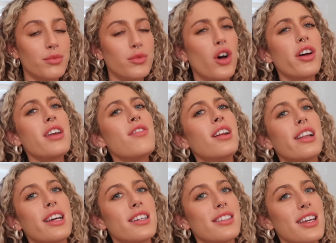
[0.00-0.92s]
Not even
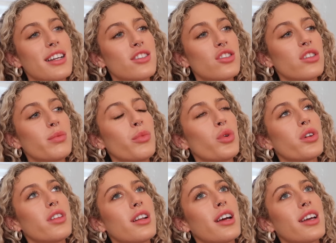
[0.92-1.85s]
lazy, it's just more
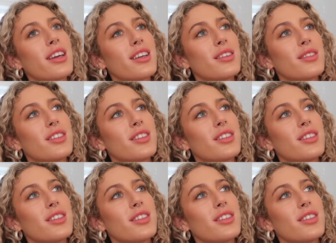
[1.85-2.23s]
that like,